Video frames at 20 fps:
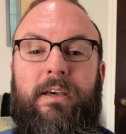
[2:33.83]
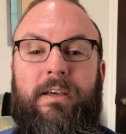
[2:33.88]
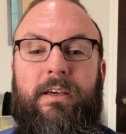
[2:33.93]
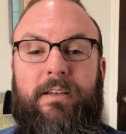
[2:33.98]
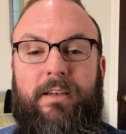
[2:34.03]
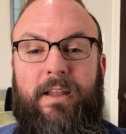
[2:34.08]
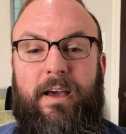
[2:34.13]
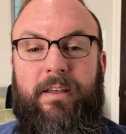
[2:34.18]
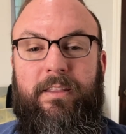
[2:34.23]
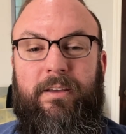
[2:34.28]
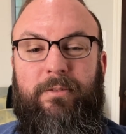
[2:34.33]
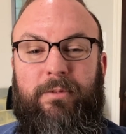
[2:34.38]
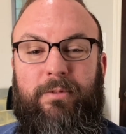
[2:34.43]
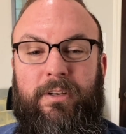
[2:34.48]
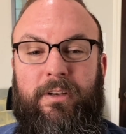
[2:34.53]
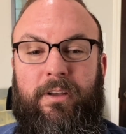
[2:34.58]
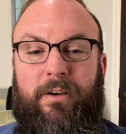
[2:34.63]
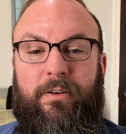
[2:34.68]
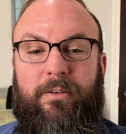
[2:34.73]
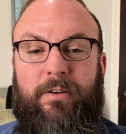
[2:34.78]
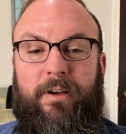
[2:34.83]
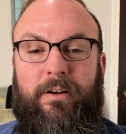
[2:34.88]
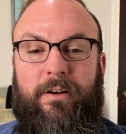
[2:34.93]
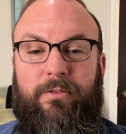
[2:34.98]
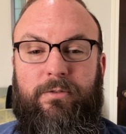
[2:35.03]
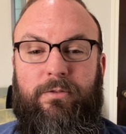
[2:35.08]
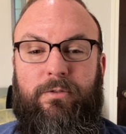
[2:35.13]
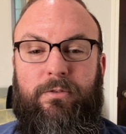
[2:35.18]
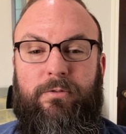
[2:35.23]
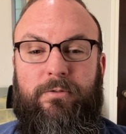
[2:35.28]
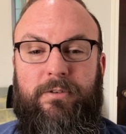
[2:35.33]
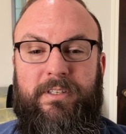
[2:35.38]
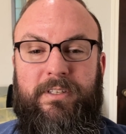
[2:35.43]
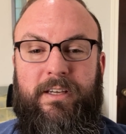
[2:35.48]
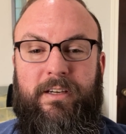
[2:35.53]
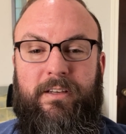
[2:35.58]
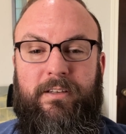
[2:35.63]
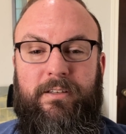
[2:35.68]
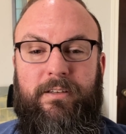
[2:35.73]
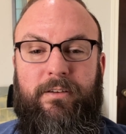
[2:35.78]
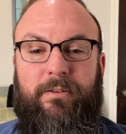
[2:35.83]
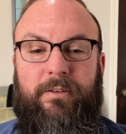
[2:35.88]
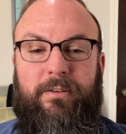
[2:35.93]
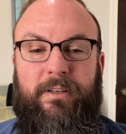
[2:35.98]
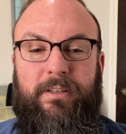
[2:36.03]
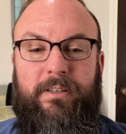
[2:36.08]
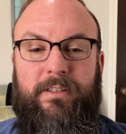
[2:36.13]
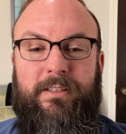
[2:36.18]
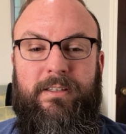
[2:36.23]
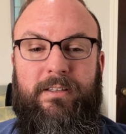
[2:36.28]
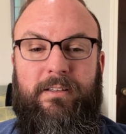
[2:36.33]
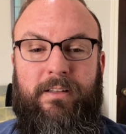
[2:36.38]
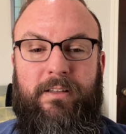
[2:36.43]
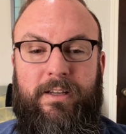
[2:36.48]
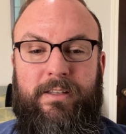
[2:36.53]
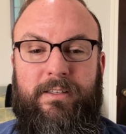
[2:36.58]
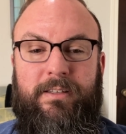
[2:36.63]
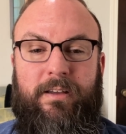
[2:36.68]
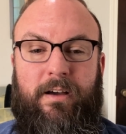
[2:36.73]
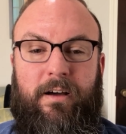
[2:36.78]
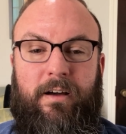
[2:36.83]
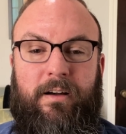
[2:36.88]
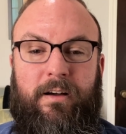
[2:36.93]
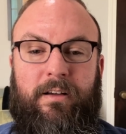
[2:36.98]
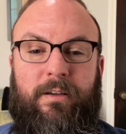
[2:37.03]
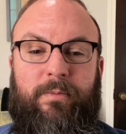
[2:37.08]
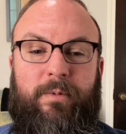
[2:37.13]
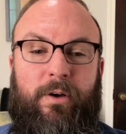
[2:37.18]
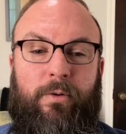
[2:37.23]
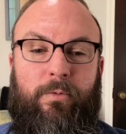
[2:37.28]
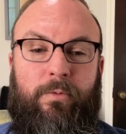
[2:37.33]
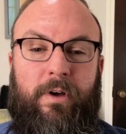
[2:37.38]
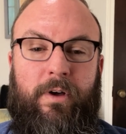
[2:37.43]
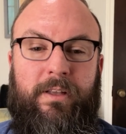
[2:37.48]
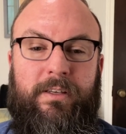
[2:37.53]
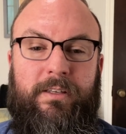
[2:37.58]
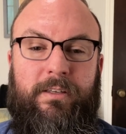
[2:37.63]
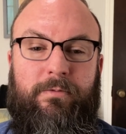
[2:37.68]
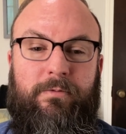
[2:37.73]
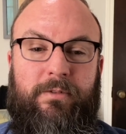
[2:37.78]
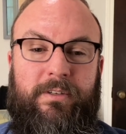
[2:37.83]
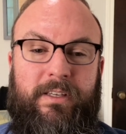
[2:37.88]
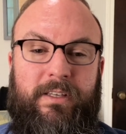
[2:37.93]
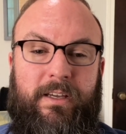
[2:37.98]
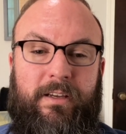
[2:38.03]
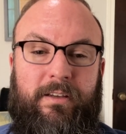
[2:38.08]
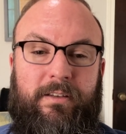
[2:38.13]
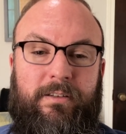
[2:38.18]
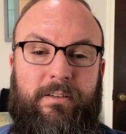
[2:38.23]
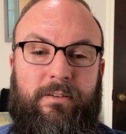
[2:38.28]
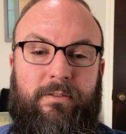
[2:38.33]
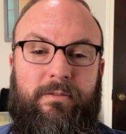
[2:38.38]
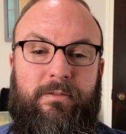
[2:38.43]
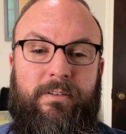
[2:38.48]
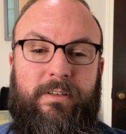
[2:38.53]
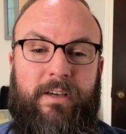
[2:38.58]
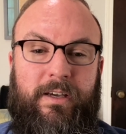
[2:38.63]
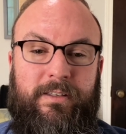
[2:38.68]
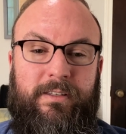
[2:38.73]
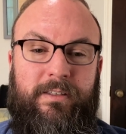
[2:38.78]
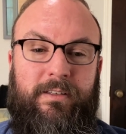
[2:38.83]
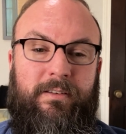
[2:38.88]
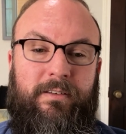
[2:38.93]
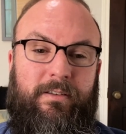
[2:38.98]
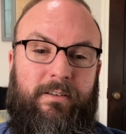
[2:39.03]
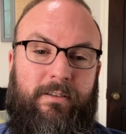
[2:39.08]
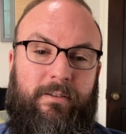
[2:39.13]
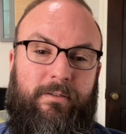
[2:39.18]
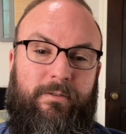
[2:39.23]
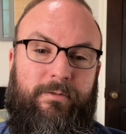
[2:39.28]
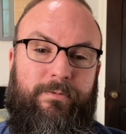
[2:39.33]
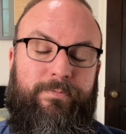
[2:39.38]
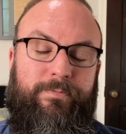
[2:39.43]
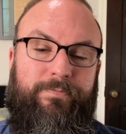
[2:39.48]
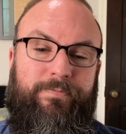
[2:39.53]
Now that we know how cool Rosetta 2 is, let's talk about what Rosetta 2 doesn't do.